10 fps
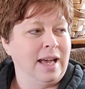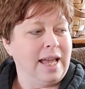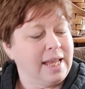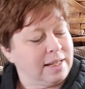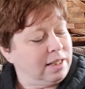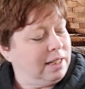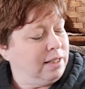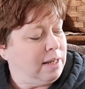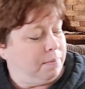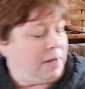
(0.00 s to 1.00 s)
I guess
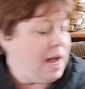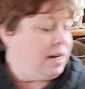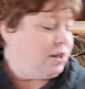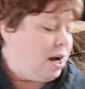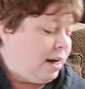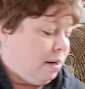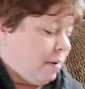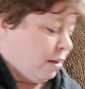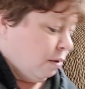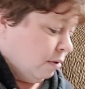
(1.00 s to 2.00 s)
since I'm kind of talking
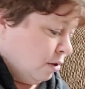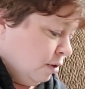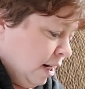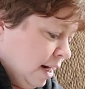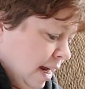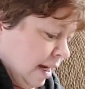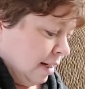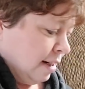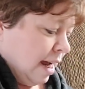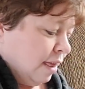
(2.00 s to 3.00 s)
about the retreat, I
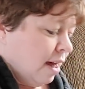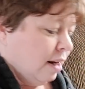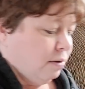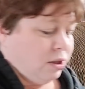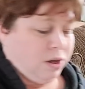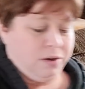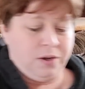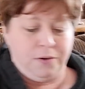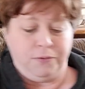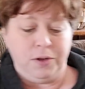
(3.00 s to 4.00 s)
thought I'd show
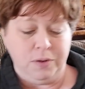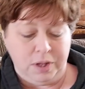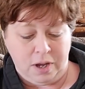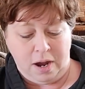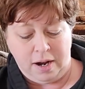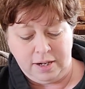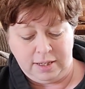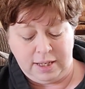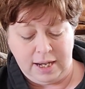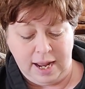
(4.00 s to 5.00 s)
you a few of the cards
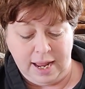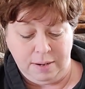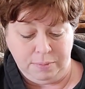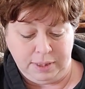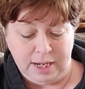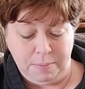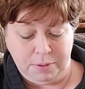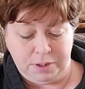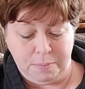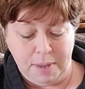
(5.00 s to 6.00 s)
that I was able
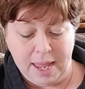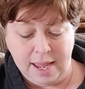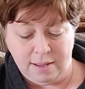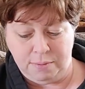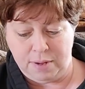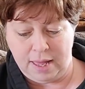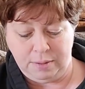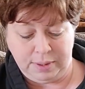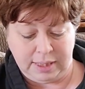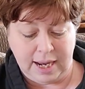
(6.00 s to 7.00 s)
to make while I
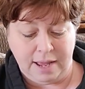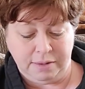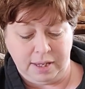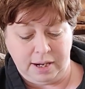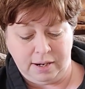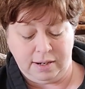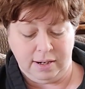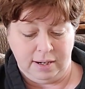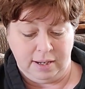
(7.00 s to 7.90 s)
was down there.